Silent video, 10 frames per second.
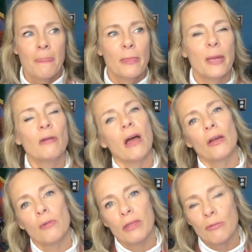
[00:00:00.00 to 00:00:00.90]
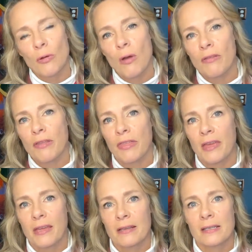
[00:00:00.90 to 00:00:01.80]
they're not going through all the
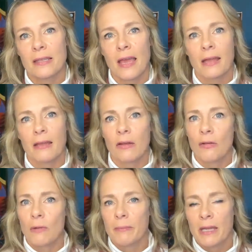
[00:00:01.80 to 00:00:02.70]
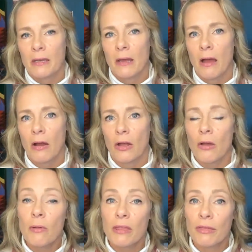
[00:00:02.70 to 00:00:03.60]
things that younger women are
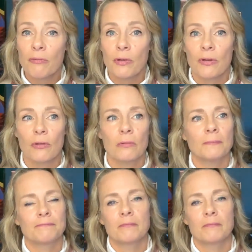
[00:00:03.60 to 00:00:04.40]
going through,